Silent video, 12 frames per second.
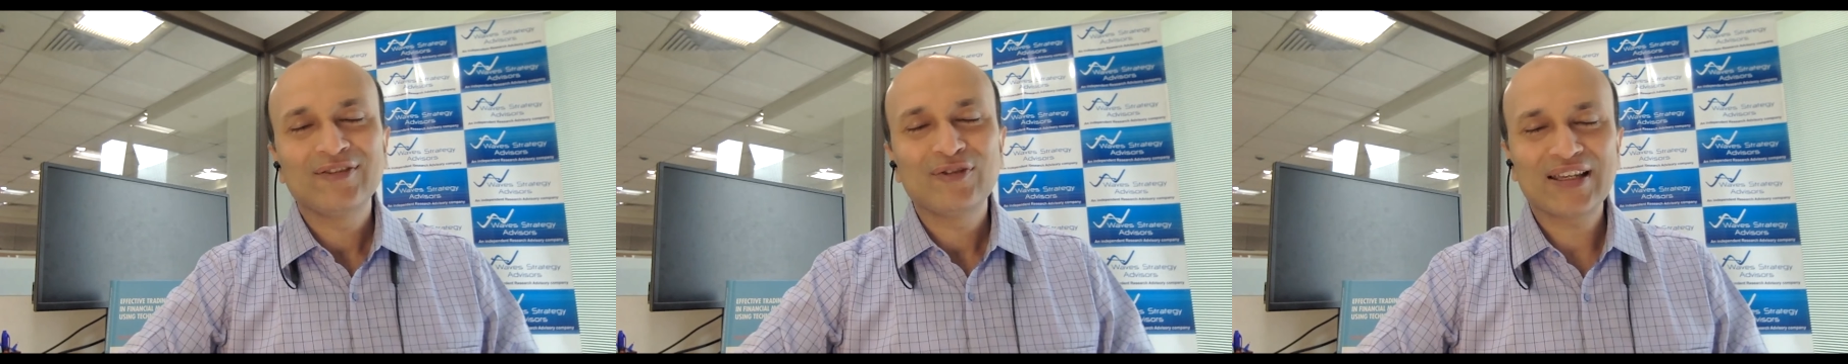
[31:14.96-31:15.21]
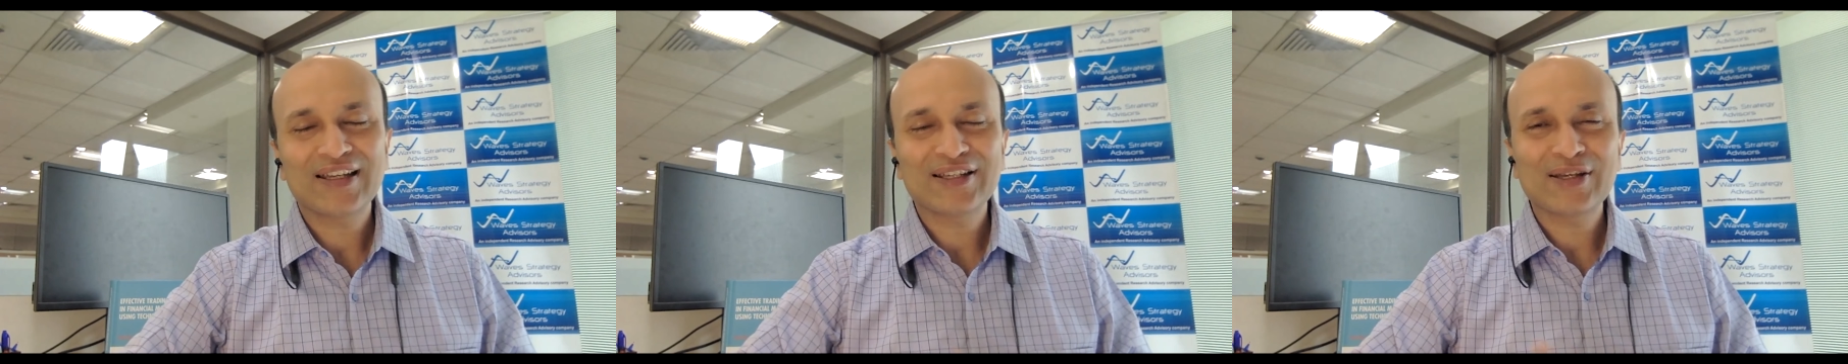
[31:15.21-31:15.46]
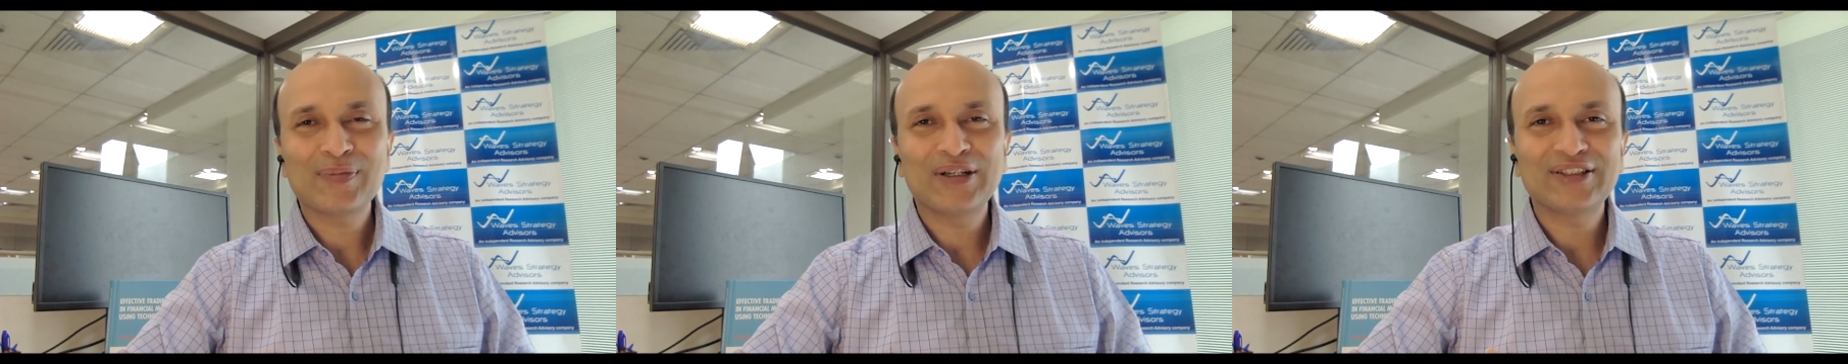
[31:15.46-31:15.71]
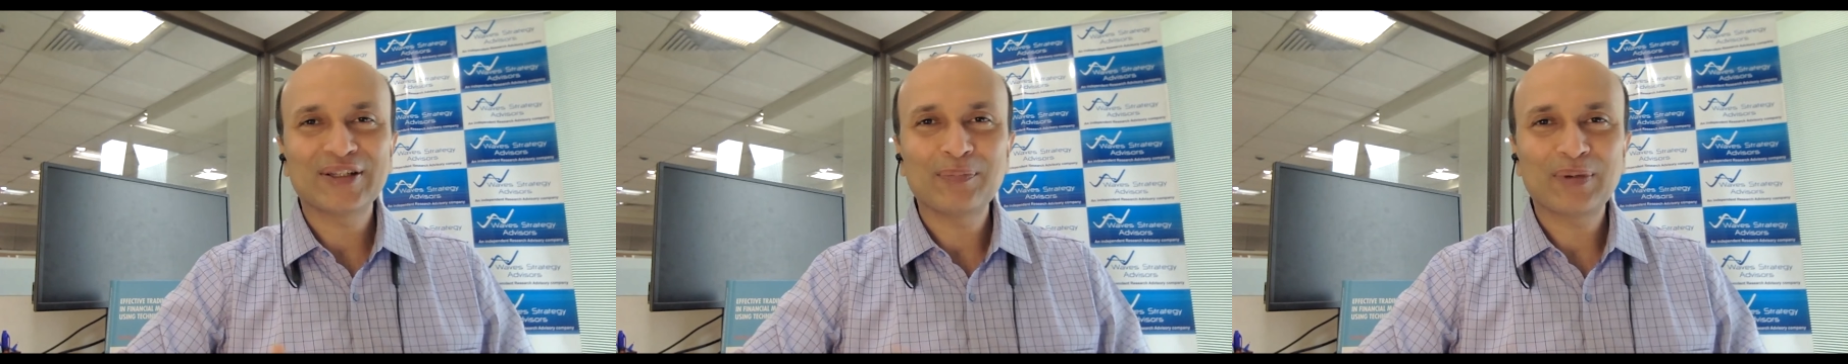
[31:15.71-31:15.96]
We can keep
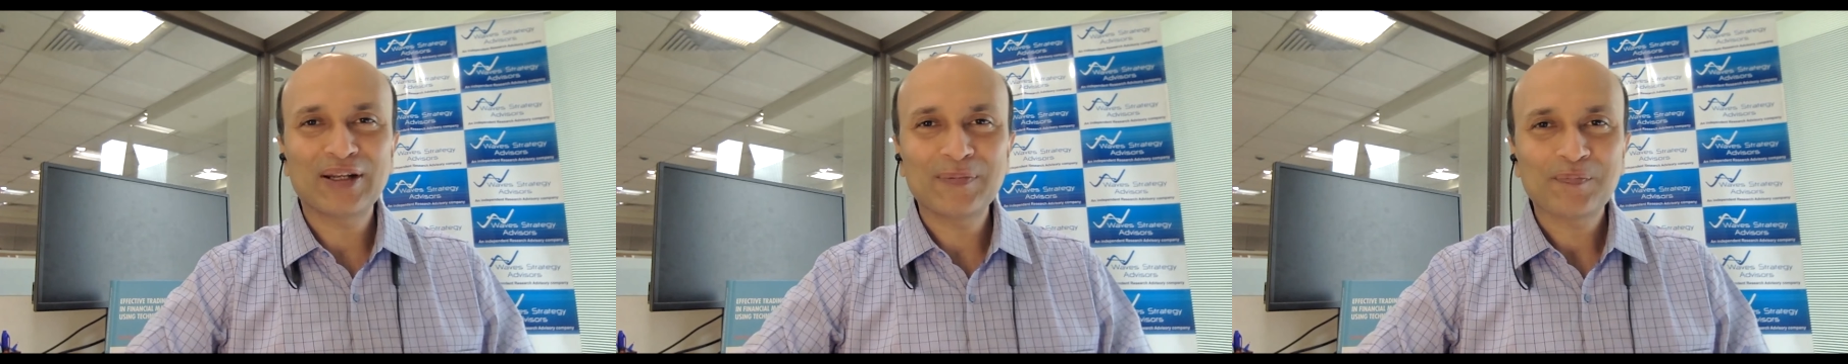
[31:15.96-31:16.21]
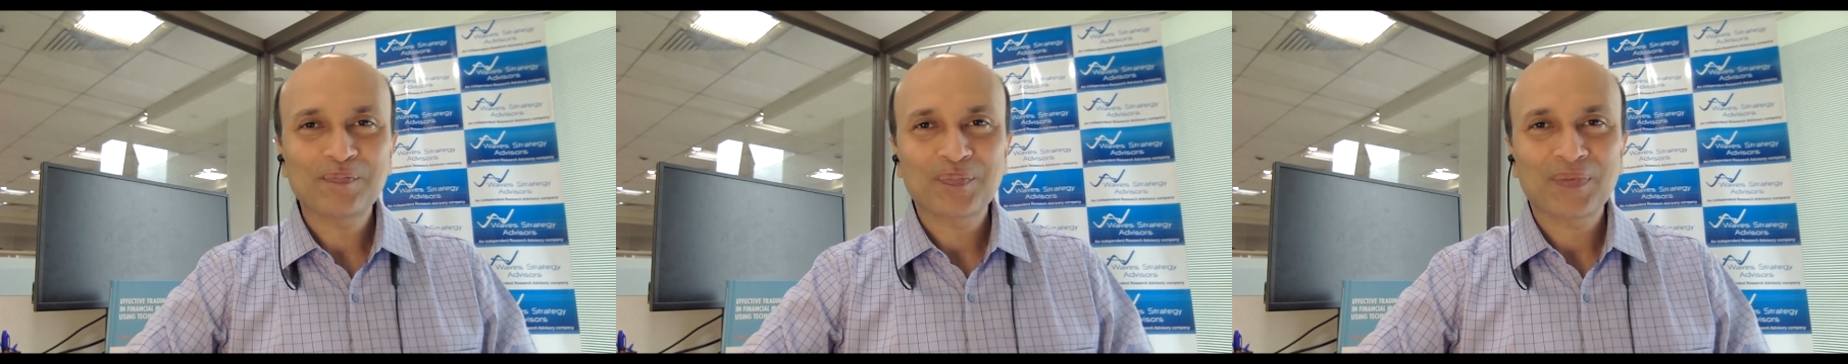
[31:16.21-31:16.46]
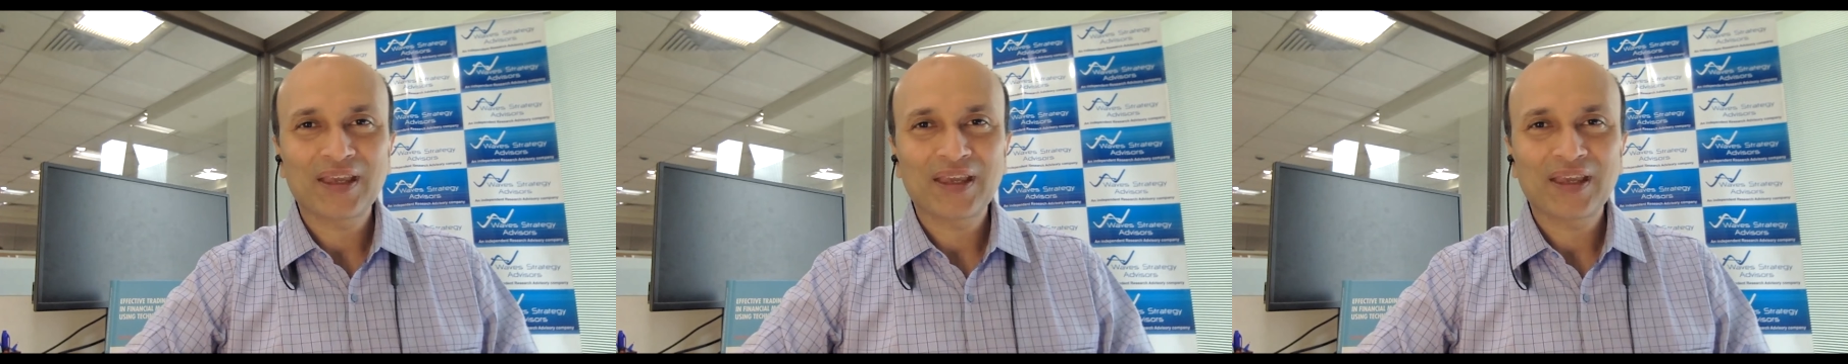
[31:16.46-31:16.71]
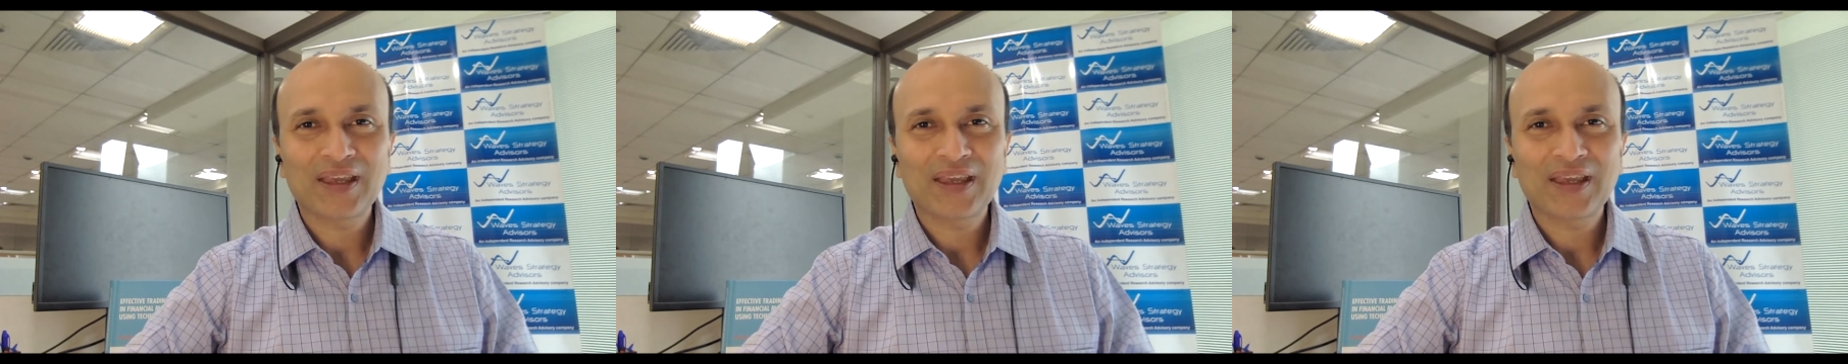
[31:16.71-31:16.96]
it simple
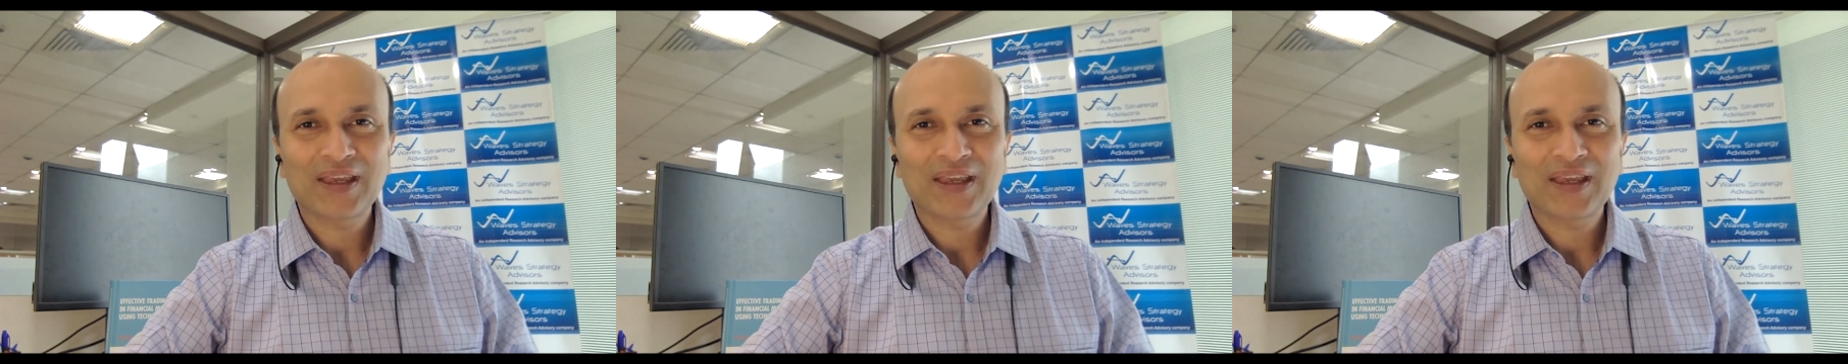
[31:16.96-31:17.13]
and